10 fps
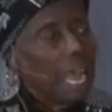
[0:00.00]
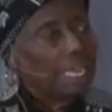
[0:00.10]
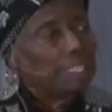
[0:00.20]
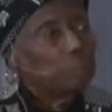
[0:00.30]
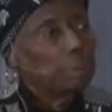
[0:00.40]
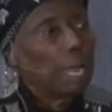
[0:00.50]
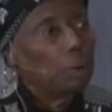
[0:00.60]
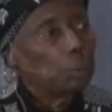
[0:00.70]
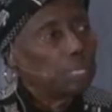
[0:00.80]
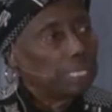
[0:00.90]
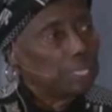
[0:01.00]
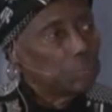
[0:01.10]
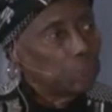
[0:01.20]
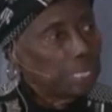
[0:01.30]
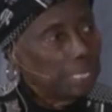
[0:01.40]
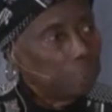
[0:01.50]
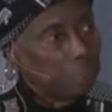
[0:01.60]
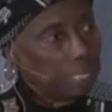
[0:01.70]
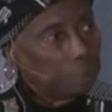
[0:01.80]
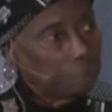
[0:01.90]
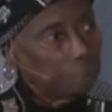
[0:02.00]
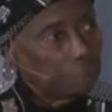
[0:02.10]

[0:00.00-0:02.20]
higher power lives within me.